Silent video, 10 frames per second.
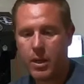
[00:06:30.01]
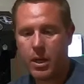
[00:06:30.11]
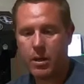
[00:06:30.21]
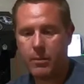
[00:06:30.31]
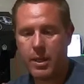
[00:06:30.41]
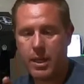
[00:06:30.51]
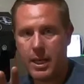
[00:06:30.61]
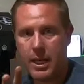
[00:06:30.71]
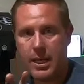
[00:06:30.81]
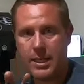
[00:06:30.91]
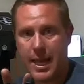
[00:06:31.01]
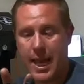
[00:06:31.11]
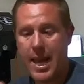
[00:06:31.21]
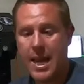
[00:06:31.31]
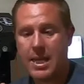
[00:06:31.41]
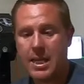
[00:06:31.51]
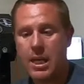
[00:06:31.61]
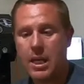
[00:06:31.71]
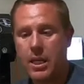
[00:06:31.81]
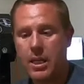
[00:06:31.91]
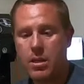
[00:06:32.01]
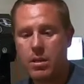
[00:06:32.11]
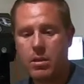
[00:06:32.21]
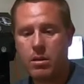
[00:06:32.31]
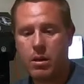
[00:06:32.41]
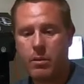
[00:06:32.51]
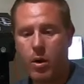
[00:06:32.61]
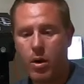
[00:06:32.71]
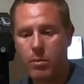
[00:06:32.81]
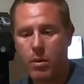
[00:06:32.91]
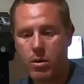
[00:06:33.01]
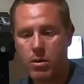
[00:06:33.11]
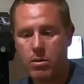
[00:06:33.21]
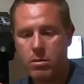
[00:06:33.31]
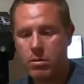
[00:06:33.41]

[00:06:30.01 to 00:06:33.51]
It is a hand-cut RmR